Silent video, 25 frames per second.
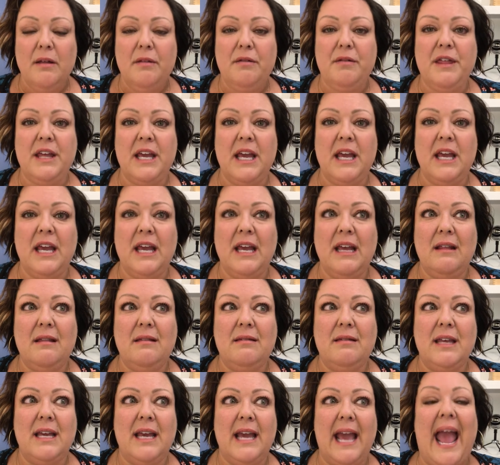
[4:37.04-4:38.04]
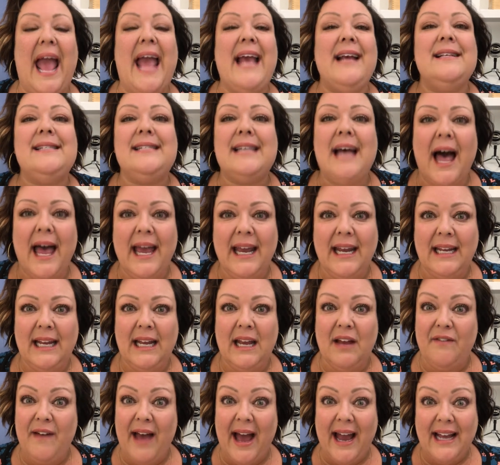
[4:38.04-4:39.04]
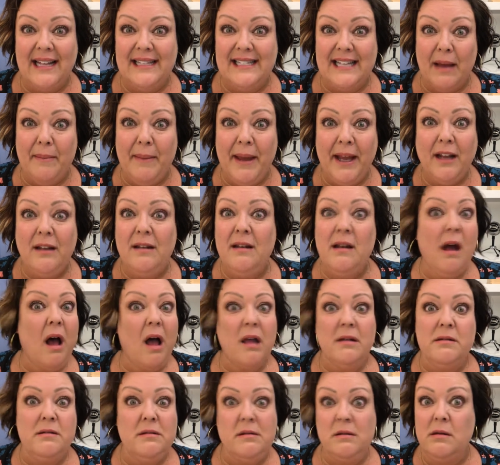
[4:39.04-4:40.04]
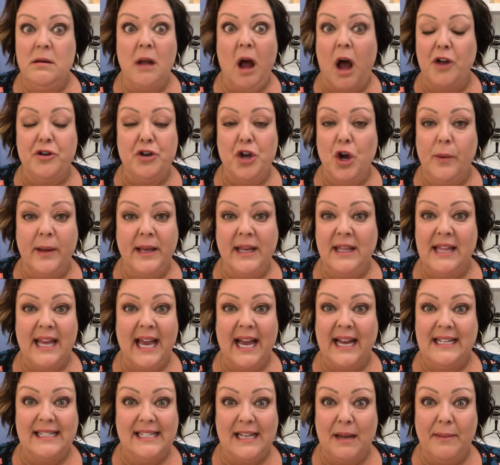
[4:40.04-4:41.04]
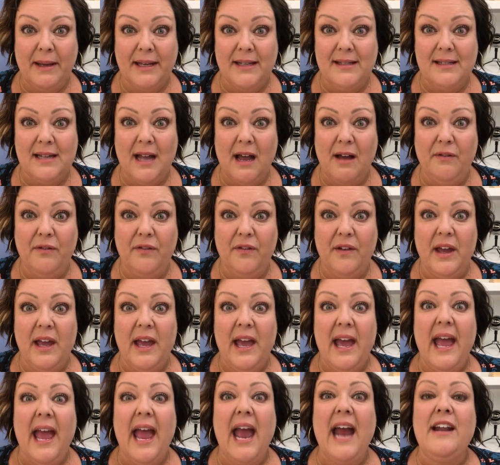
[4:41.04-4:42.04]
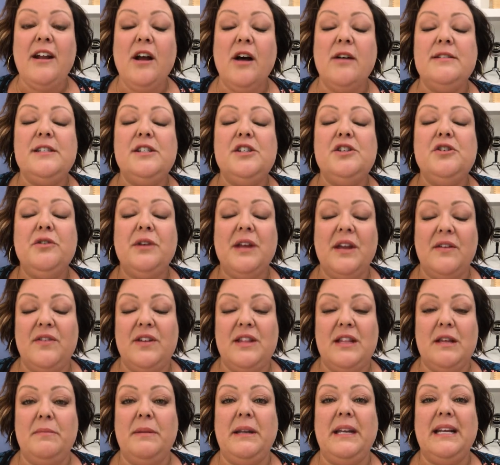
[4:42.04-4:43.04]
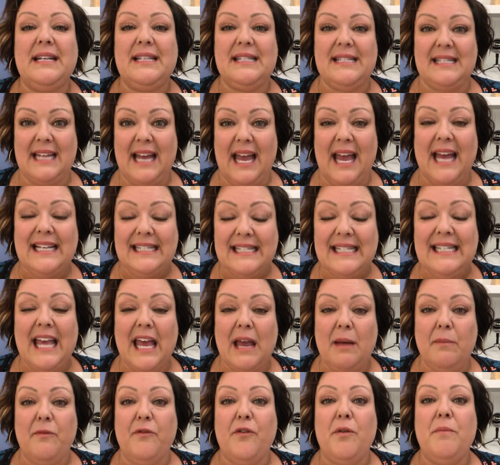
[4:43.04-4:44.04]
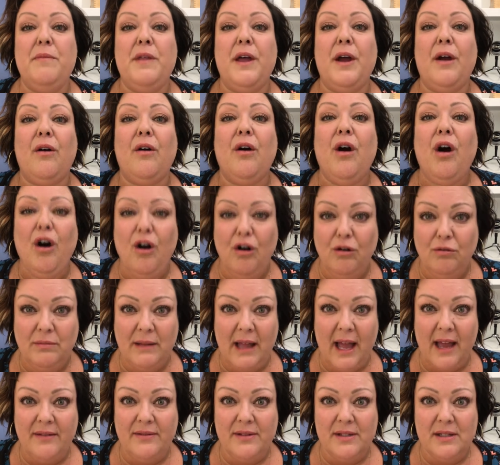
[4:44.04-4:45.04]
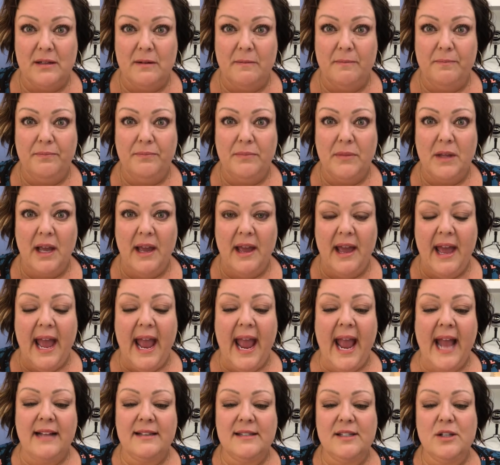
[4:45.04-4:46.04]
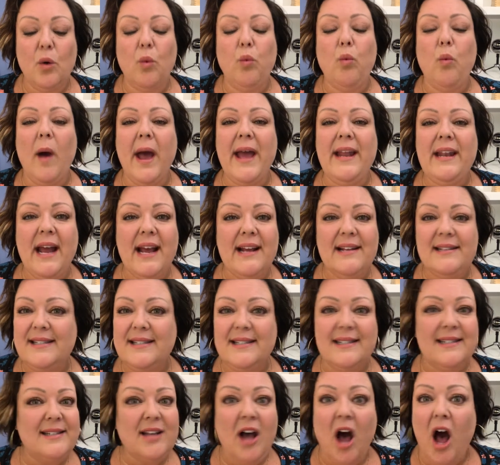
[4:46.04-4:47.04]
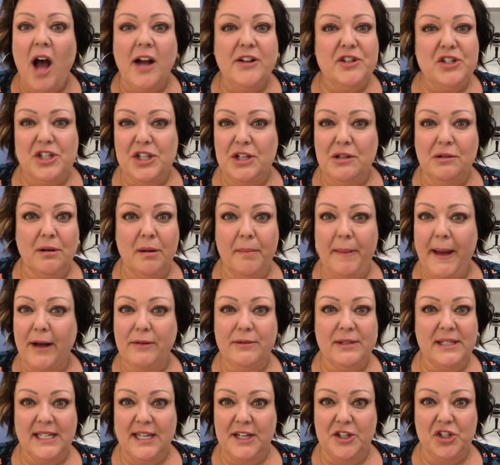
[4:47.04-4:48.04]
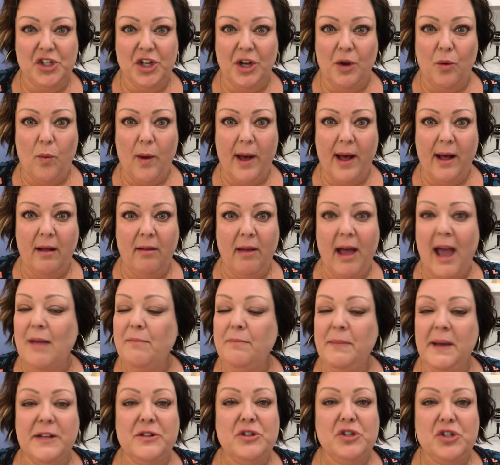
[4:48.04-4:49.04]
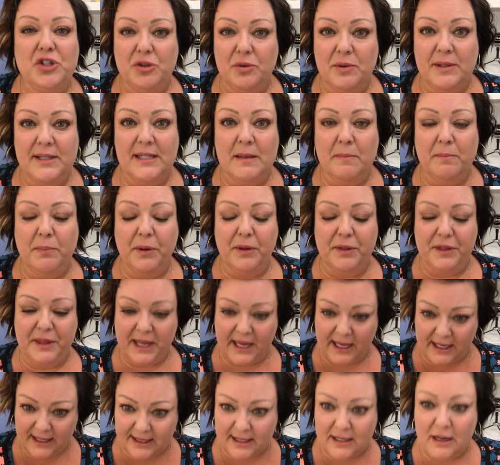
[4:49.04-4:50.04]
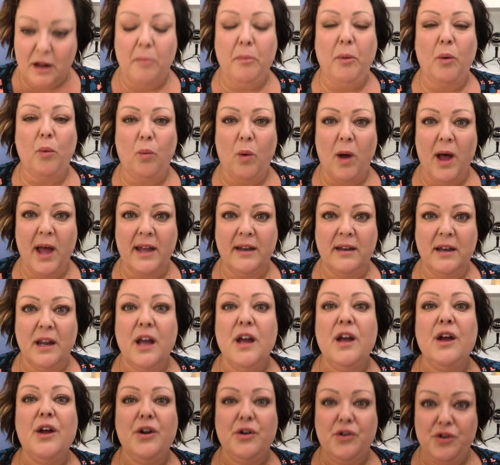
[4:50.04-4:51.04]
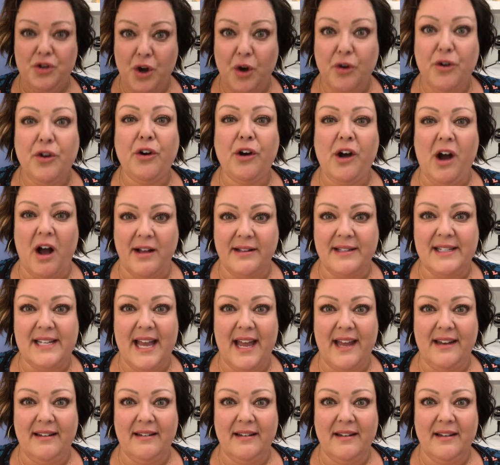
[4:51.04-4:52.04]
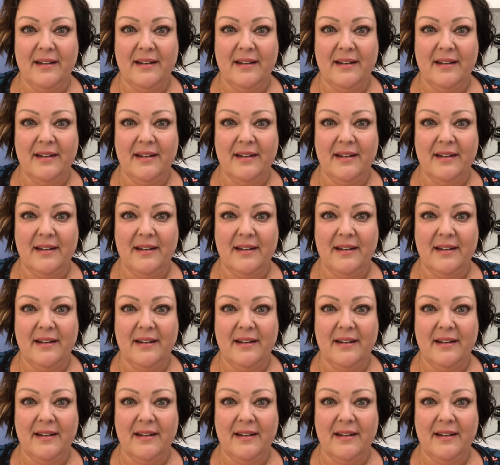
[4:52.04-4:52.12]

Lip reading: the anxiety of not knowing the academic stuff. And also you're giving them an escape from their home lives. And so when I talk to you about teaching well, I mean two simple things. Number one, know your content.